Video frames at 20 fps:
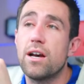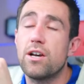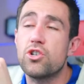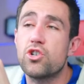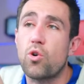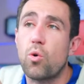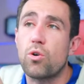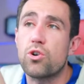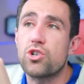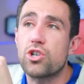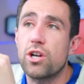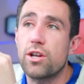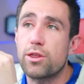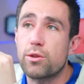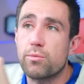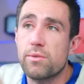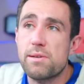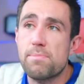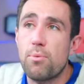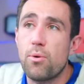Georgia,
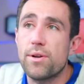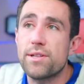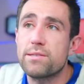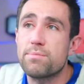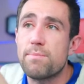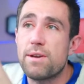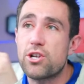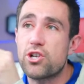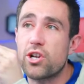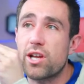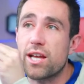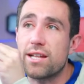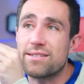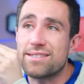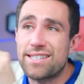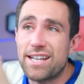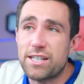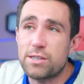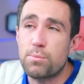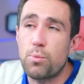3 points Michigan,
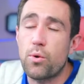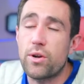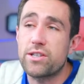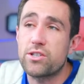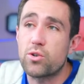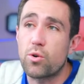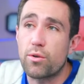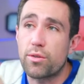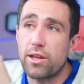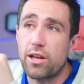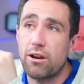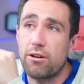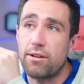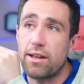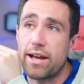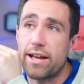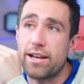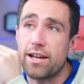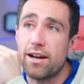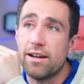6 points North
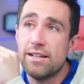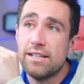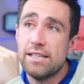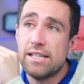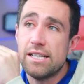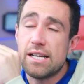Carolina,